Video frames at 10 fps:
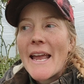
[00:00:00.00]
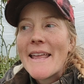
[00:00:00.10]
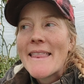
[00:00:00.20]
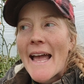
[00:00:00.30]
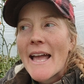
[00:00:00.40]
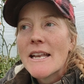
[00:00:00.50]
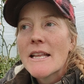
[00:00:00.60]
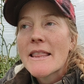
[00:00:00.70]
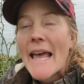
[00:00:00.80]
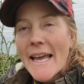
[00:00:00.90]
And
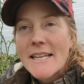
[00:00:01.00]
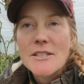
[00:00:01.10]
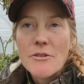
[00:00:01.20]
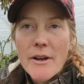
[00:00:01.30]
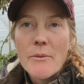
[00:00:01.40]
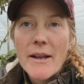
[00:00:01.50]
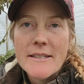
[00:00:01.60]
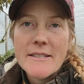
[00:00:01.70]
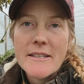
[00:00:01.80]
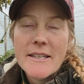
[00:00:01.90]
that is a great way
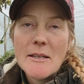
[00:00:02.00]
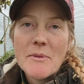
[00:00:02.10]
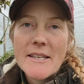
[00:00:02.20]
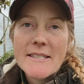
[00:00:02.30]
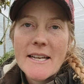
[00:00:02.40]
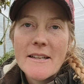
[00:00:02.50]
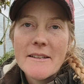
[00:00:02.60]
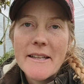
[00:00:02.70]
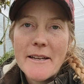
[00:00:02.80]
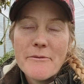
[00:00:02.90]
to keep things out of
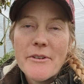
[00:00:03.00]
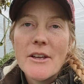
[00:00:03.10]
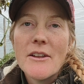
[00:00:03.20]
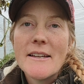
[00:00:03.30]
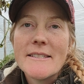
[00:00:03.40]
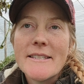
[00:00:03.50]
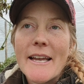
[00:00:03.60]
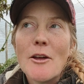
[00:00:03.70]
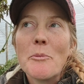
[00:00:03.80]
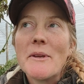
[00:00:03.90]
the landfill and to
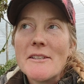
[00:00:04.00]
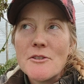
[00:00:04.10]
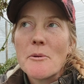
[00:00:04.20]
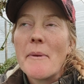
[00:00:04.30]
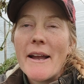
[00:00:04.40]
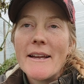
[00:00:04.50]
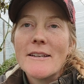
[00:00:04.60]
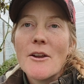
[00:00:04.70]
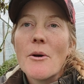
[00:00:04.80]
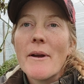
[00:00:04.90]
help ease your
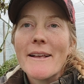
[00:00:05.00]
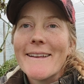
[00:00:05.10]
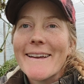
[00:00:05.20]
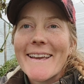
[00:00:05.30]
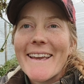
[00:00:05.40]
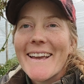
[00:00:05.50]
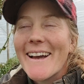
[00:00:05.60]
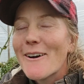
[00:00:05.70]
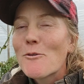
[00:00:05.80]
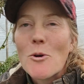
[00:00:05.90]
mind knowing,
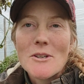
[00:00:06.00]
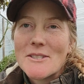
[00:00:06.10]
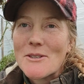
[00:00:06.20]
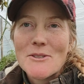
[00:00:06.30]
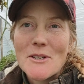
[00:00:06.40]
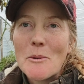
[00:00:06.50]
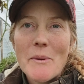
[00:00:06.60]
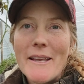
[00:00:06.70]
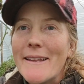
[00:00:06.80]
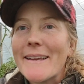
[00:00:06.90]
of course, there's going to
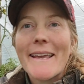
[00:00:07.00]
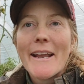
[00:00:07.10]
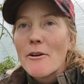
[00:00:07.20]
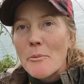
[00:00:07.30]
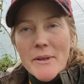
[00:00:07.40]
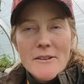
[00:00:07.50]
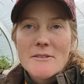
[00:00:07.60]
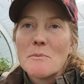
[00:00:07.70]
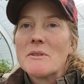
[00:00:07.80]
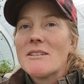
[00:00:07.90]
be carrot
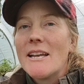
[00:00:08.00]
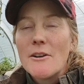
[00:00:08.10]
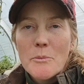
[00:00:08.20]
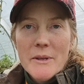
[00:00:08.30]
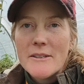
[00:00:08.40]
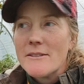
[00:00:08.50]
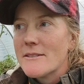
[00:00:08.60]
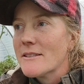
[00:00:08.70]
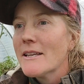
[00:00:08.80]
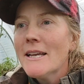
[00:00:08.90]
peels and potato
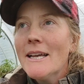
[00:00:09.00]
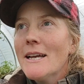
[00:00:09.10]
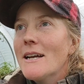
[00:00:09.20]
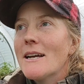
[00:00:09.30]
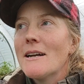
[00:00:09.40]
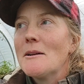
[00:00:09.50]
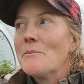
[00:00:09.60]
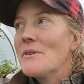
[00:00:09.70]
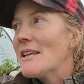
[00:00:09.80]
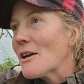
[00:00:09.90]
peels and
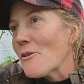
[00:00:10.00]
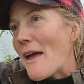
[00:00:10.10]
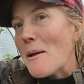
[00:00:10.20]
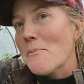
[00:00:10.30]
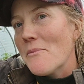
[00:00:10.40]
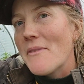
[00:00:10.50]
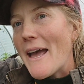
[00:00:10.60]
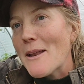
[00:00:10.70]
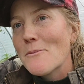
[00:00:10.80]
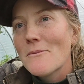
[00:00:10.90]

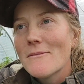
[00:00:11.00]
that